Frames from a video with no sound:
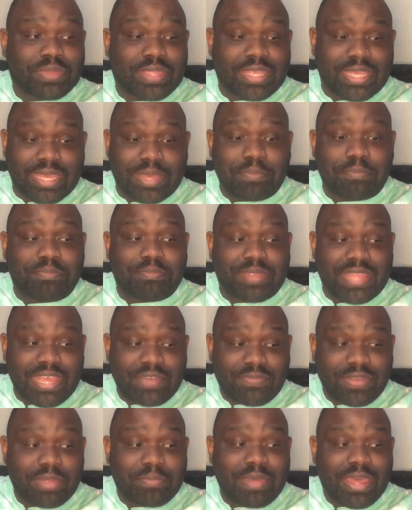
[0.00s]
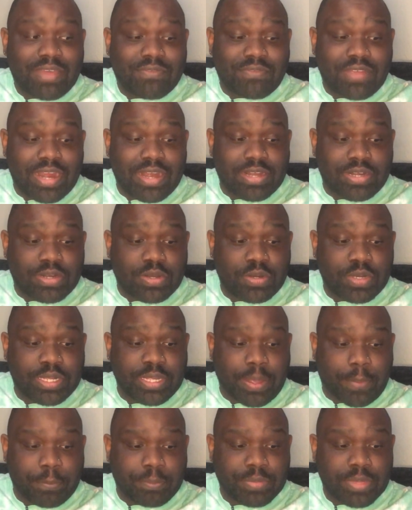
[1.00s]
It definitely backfired and hurt
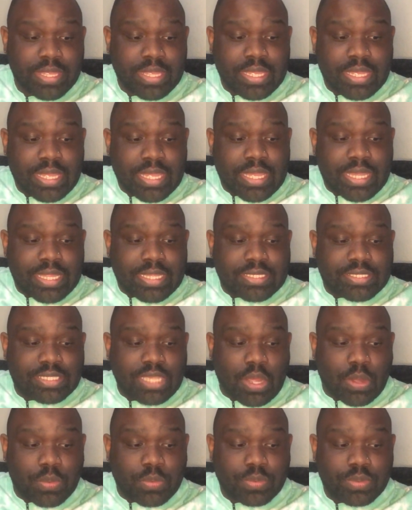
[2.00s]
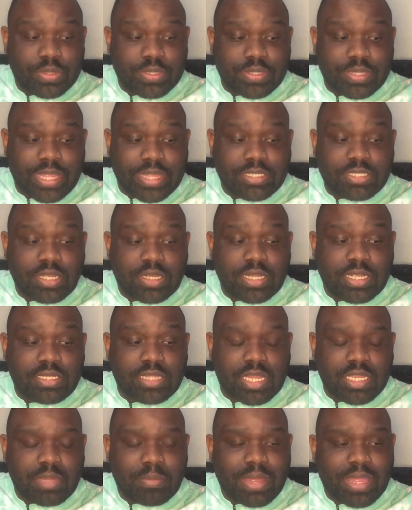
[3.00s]
him. So they, they
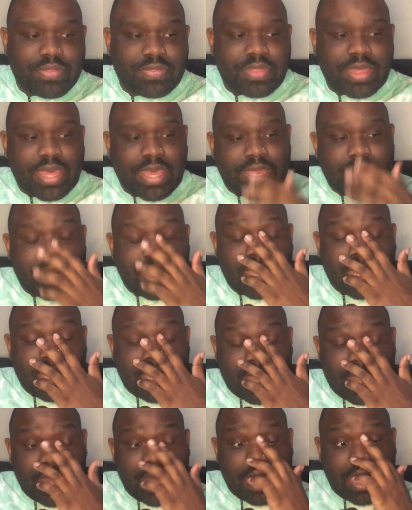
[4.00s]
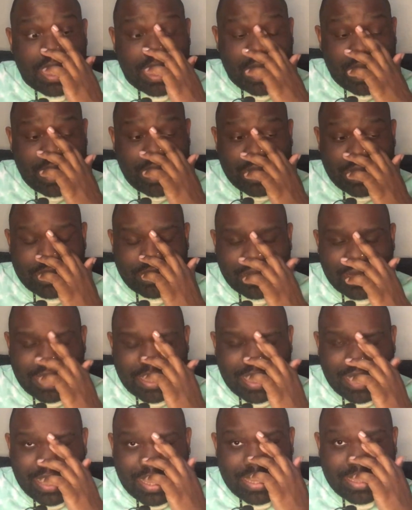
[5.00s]
talked about that. And
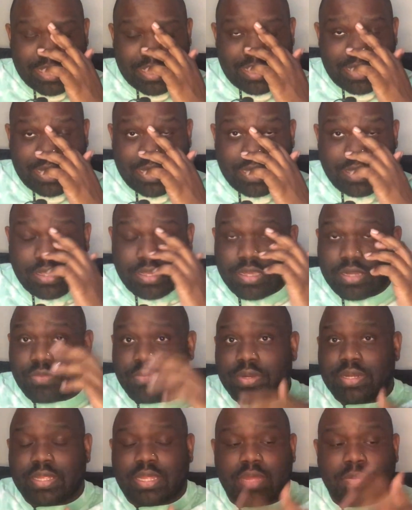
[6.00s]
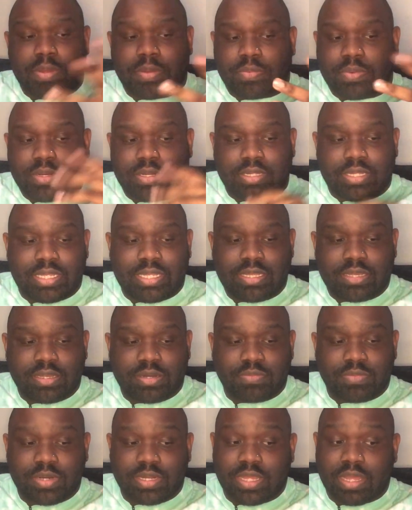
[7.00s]
he couldn't really come up with a, he
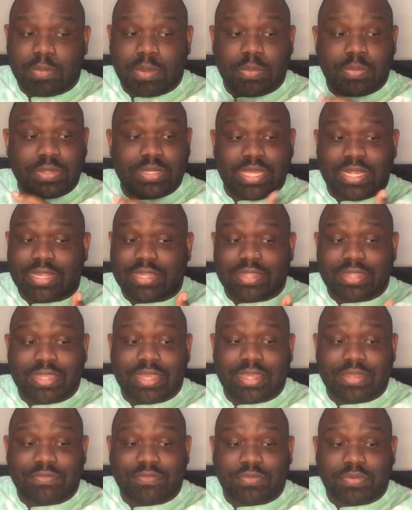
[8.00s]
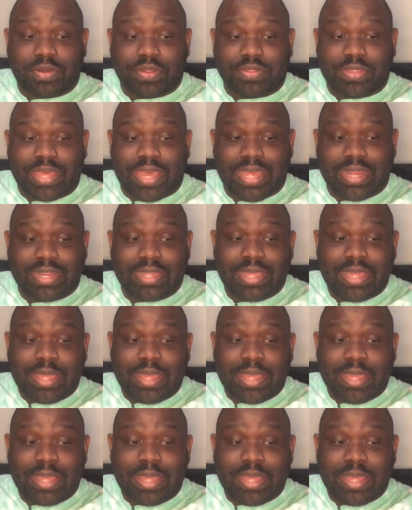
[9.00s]
couldn't really come up with anything for that.